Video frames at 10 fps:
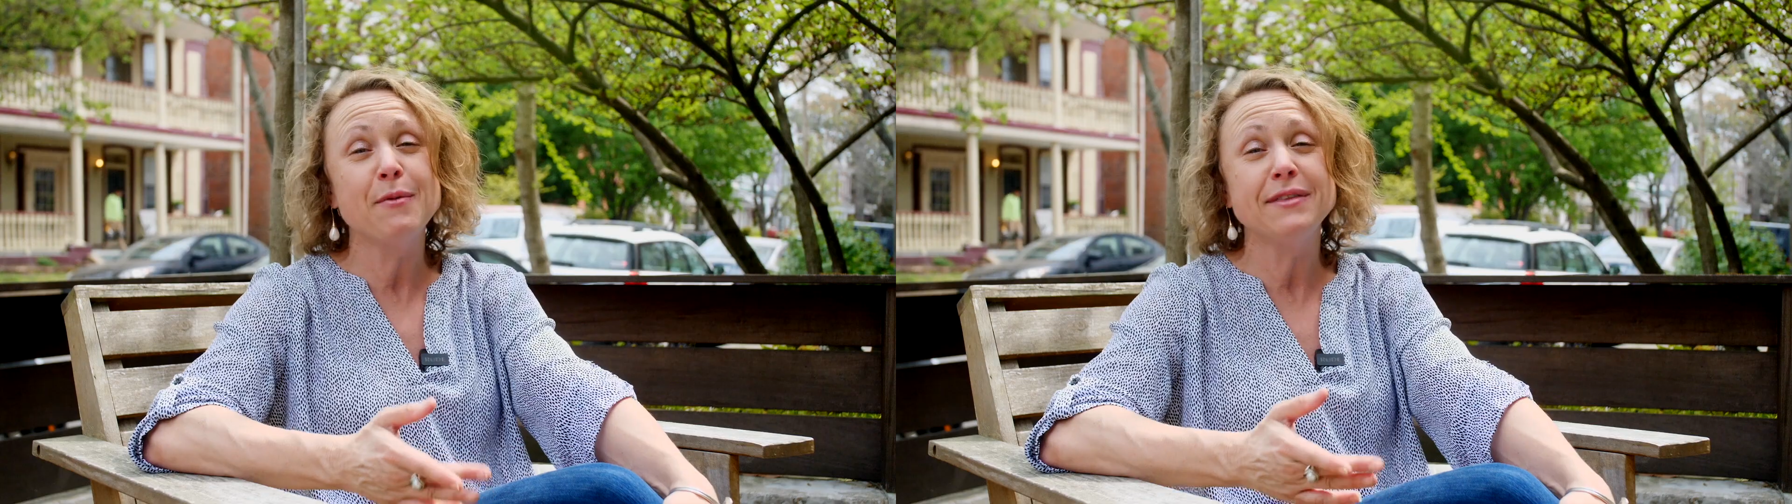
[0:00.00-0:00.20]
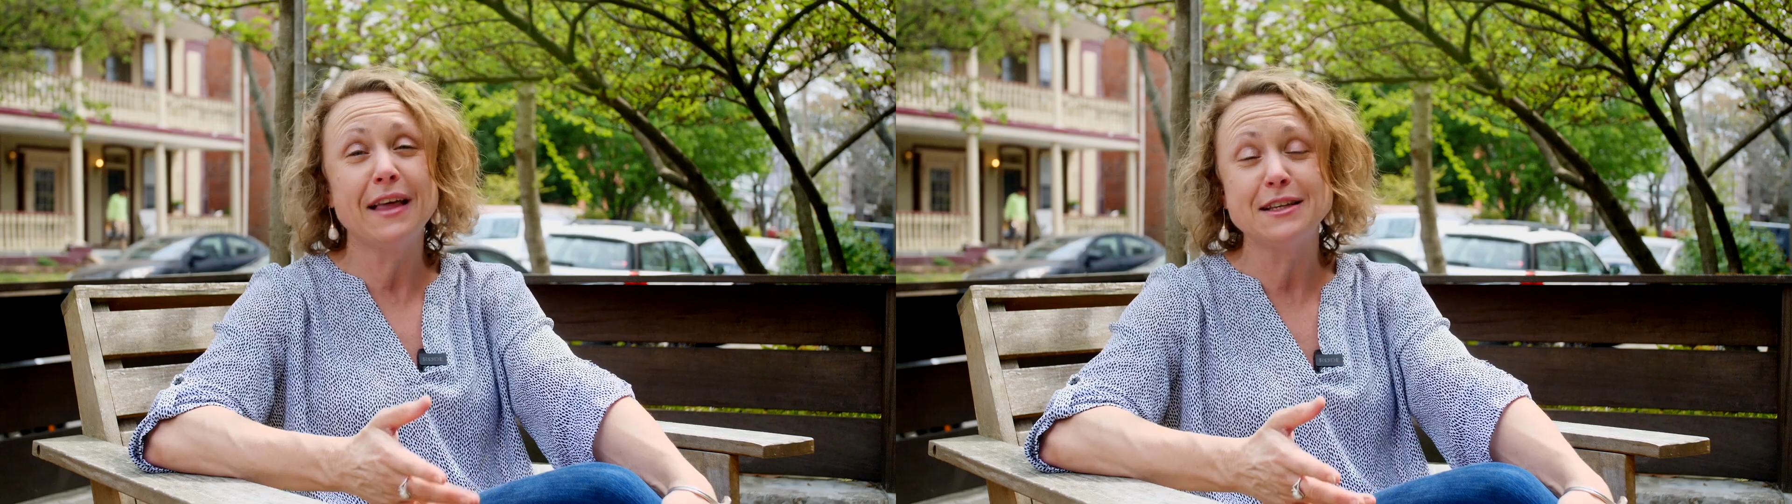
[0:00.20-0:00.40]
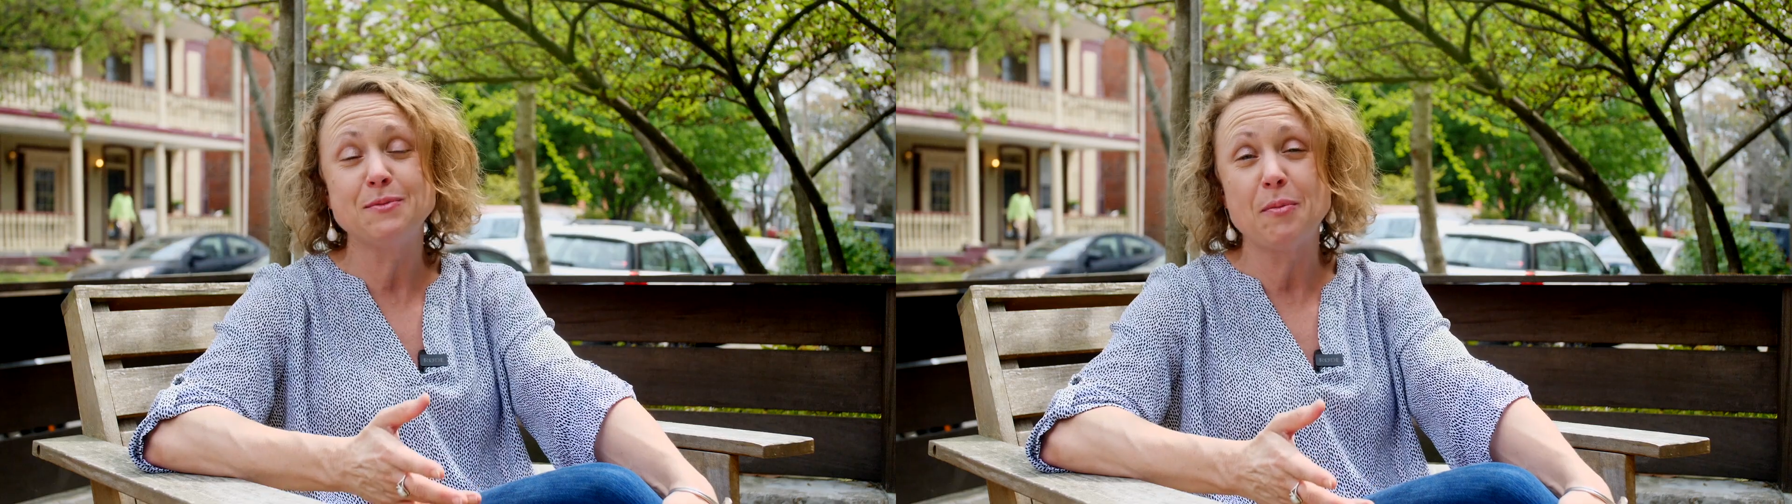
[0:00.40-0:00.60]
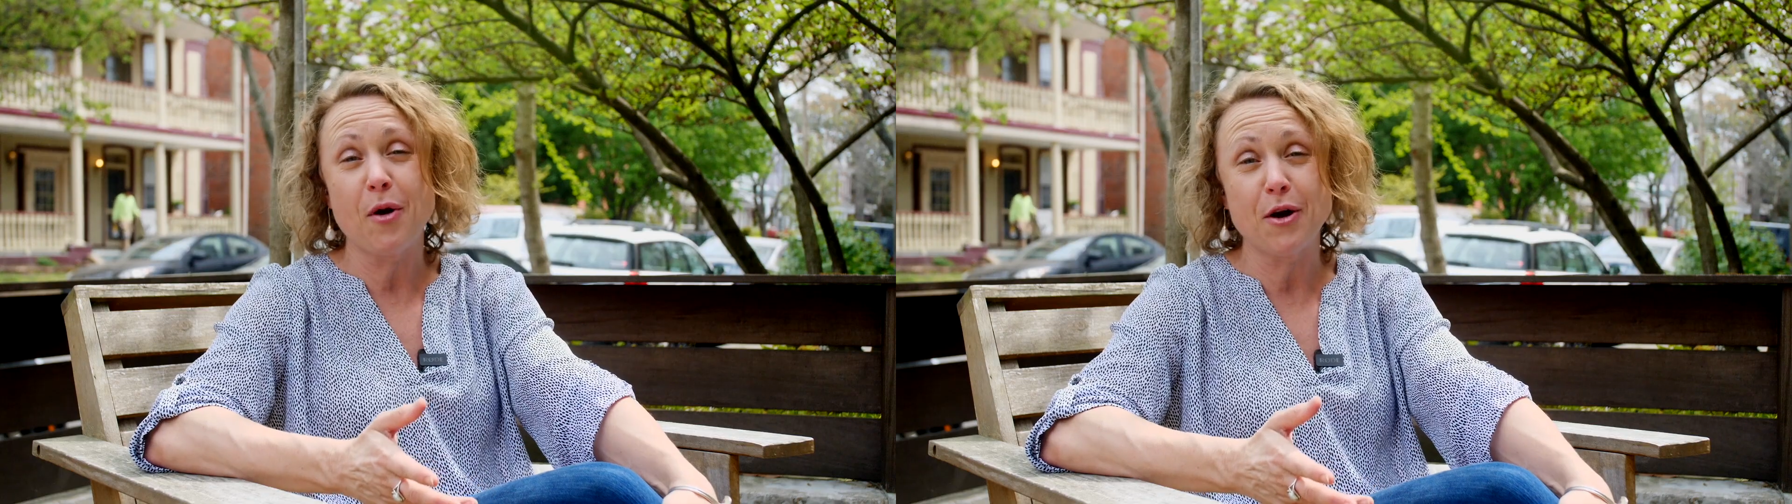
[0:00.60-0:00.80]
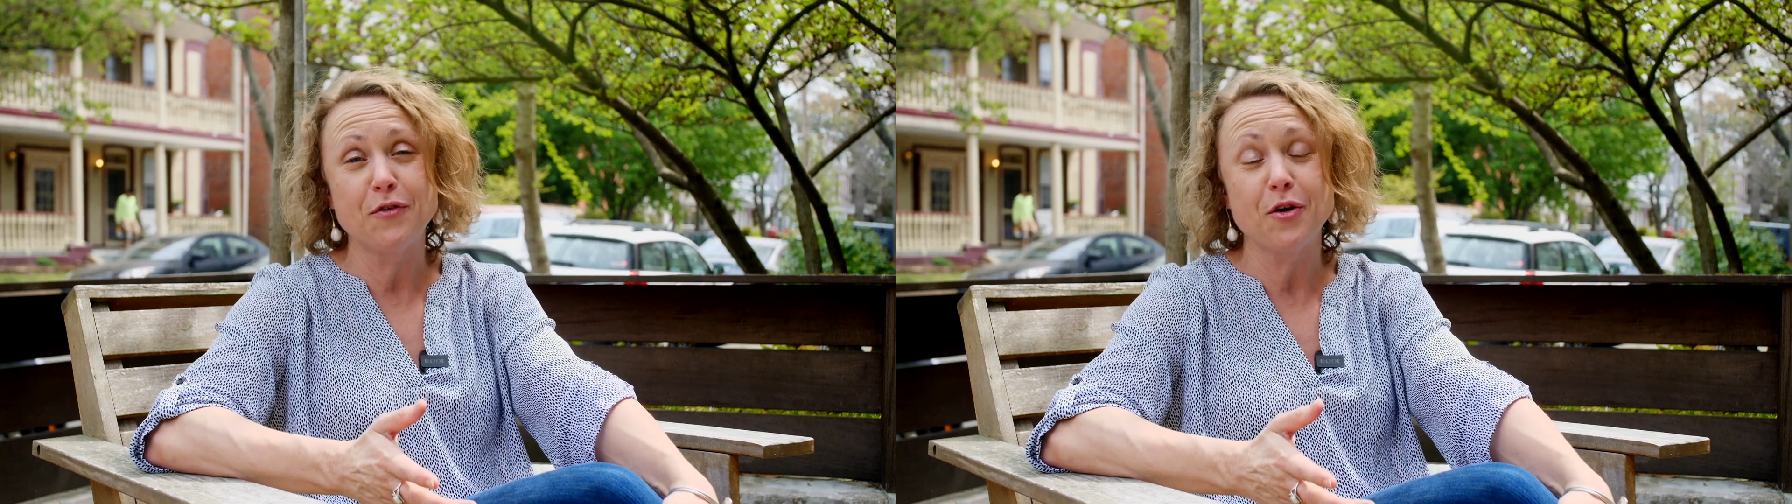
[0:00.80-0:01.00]
would like to be
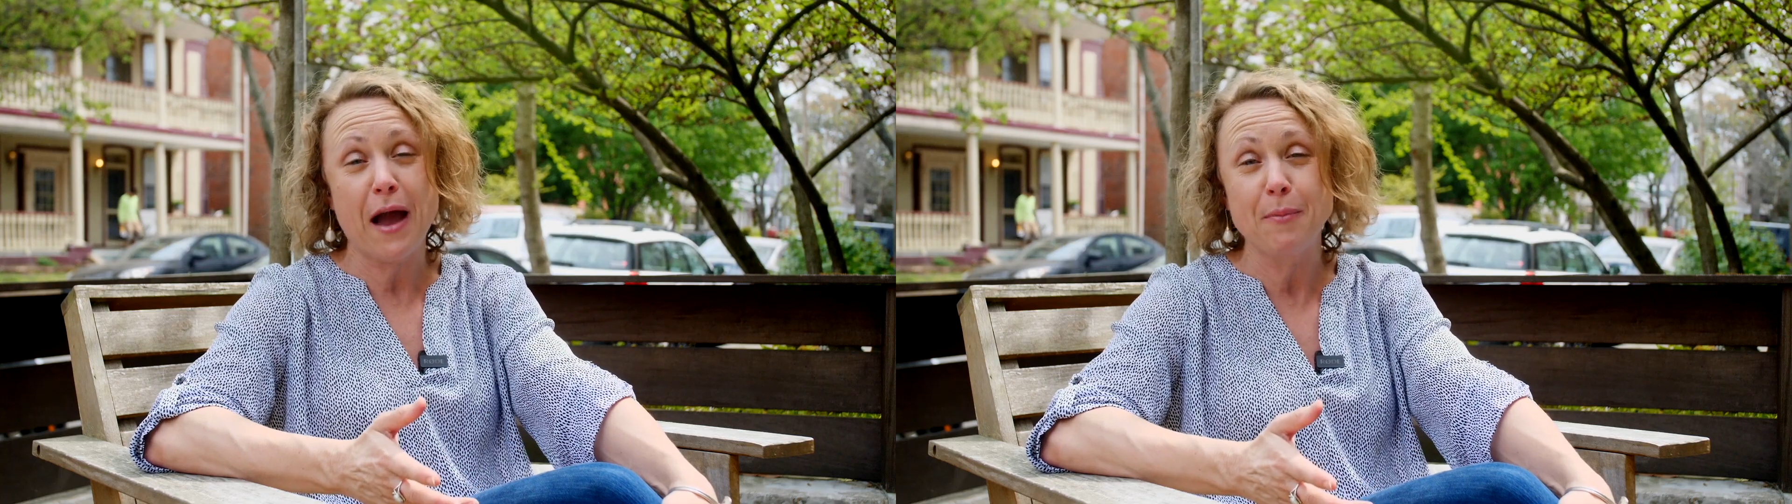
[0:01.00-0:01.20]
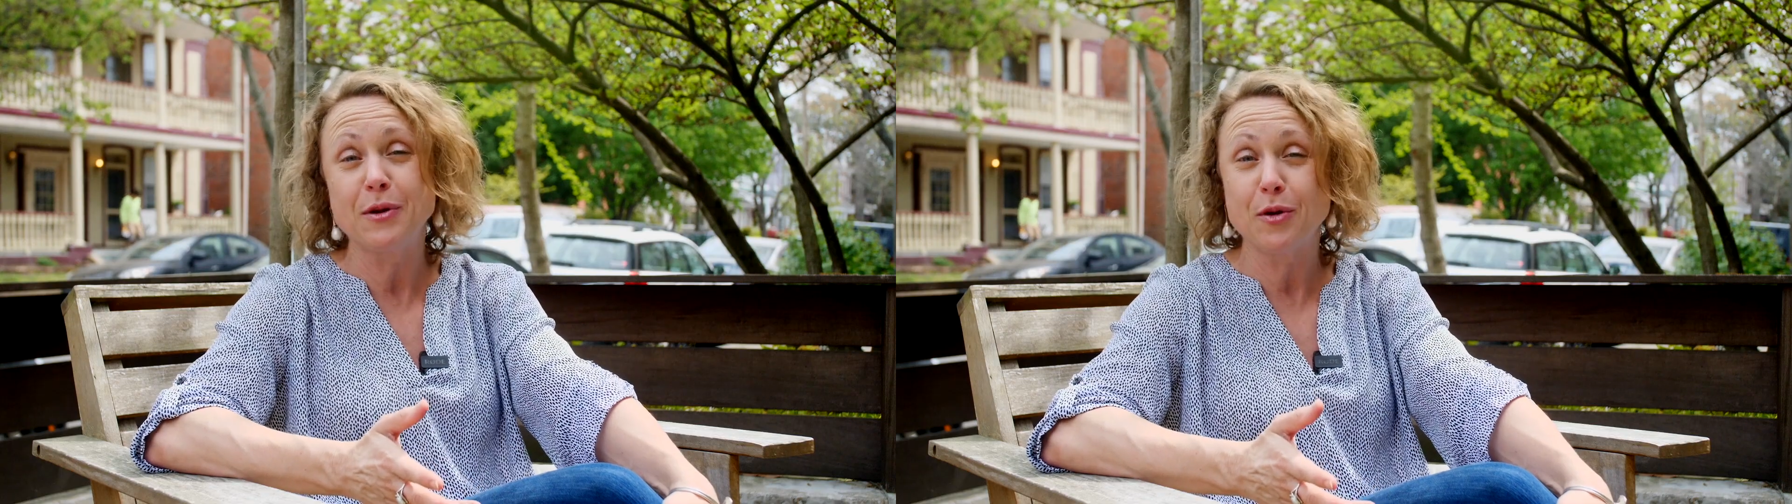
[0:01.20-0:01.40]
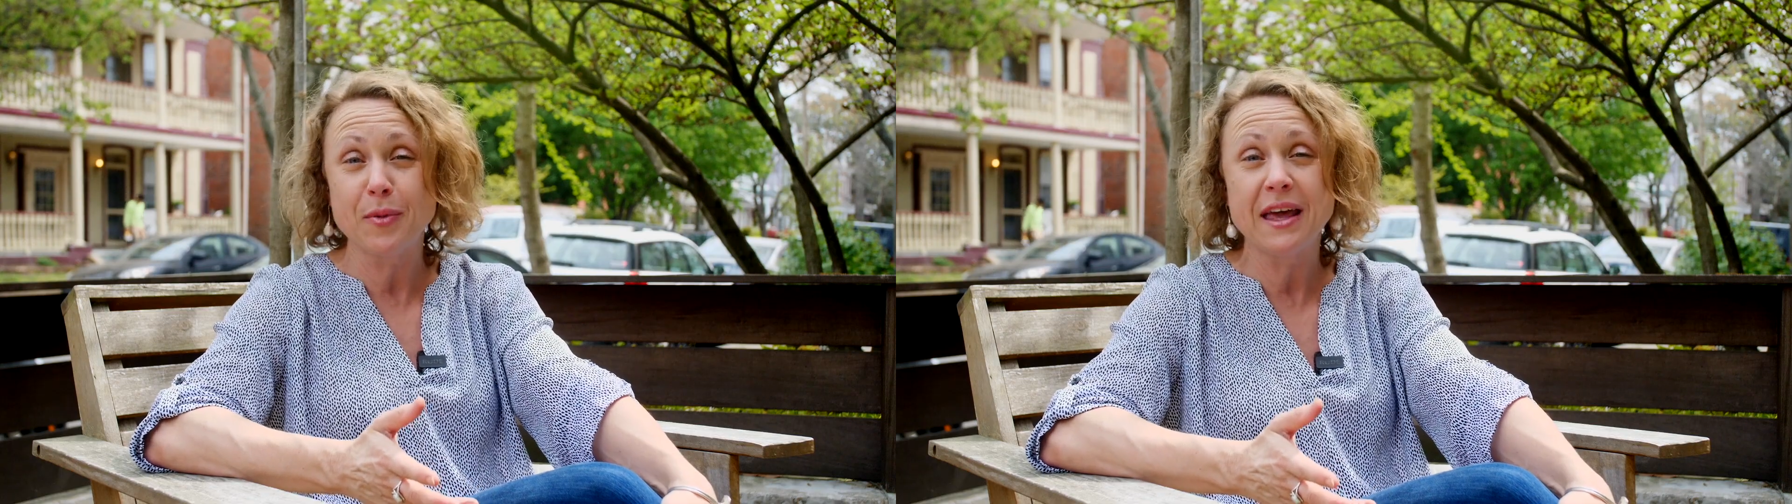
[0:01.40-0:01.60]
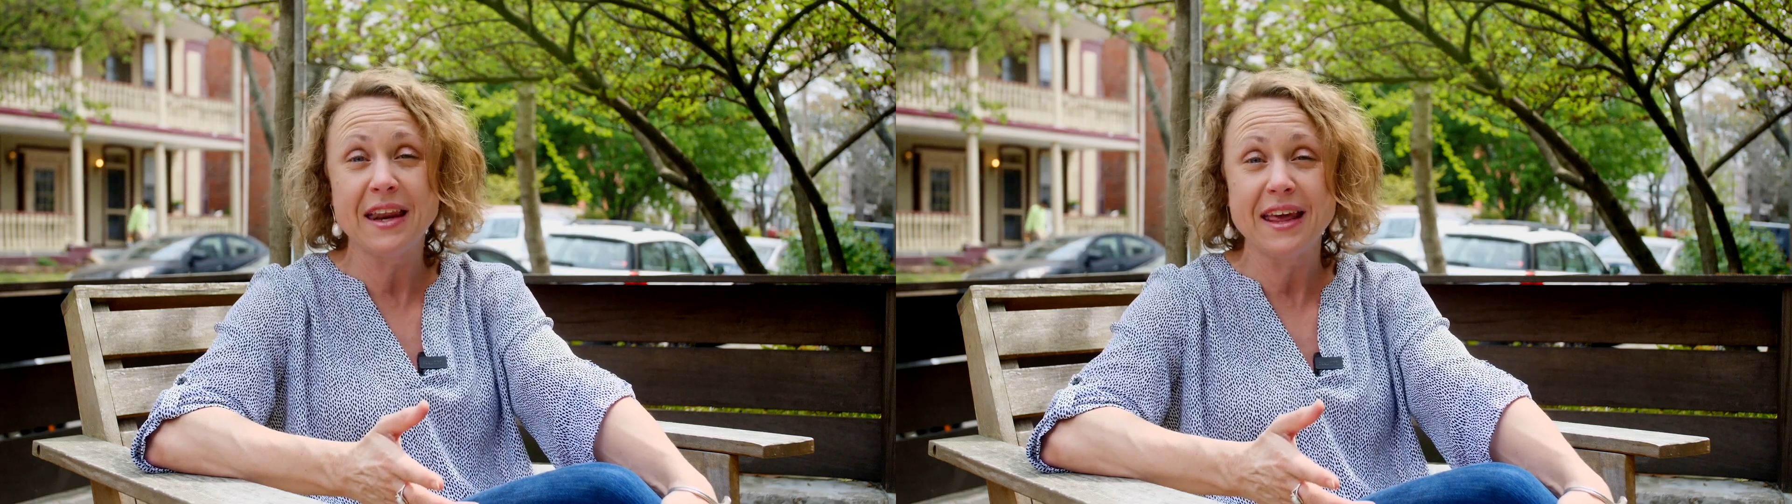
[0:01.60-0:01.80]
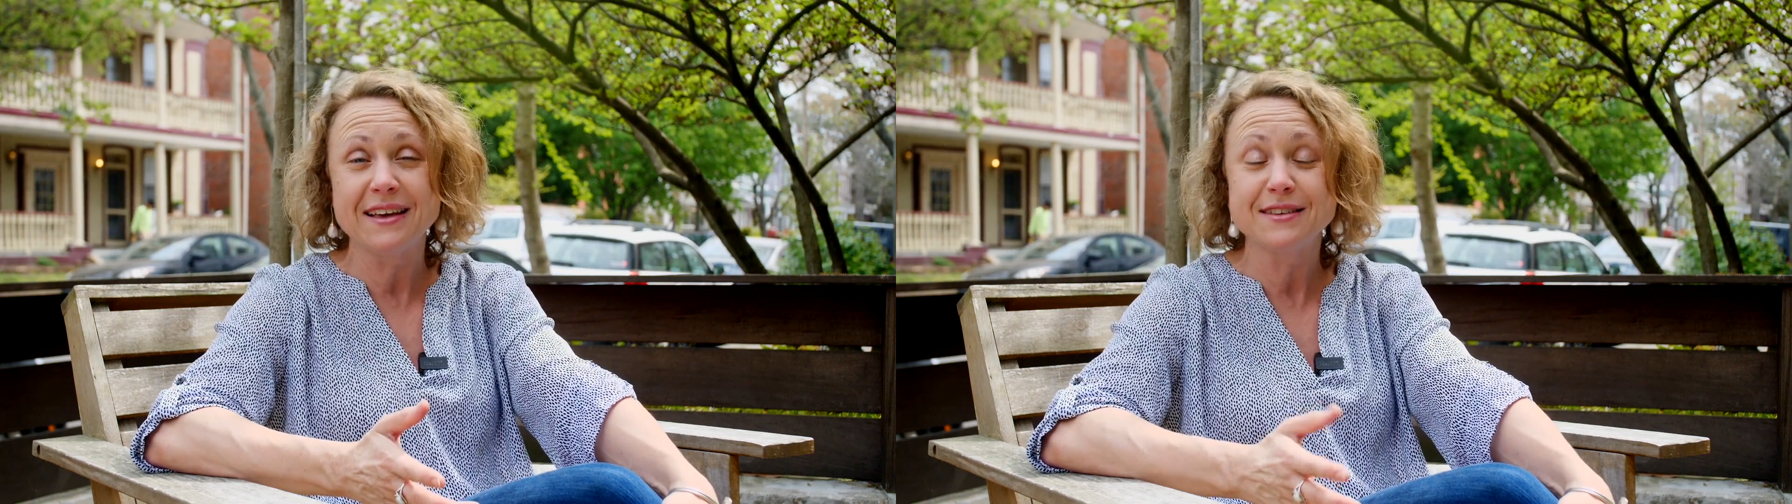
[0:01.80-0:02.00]
part of your happy new
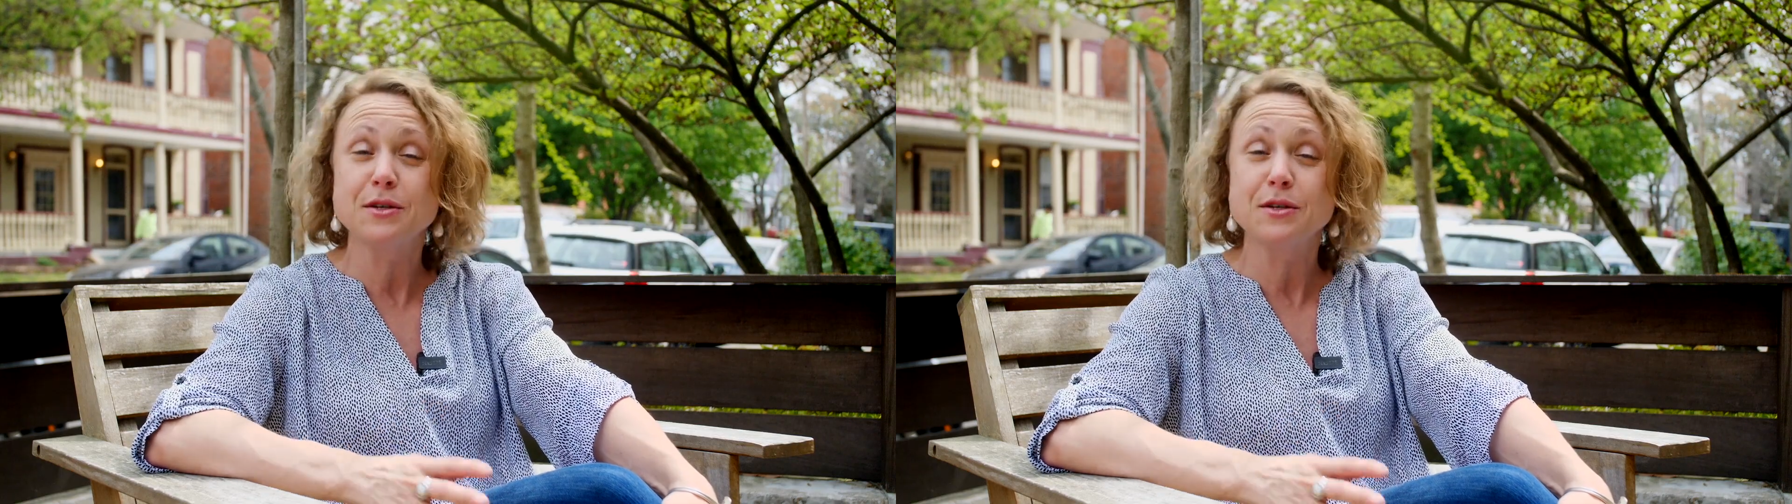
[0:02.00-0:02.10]
beginning.